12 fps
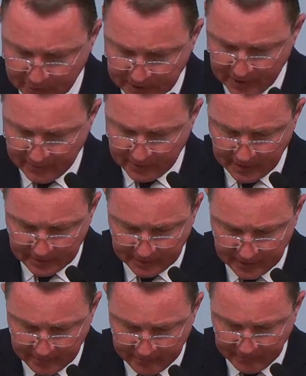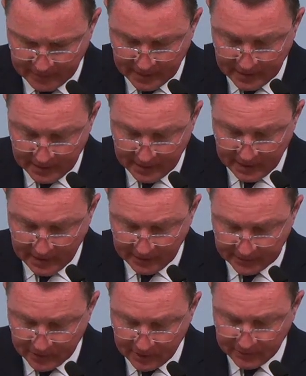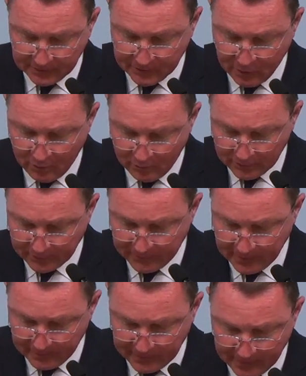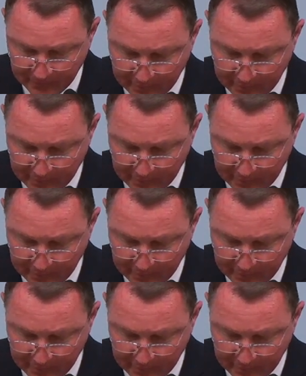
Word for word: was given unto them. And I saw the souls of them that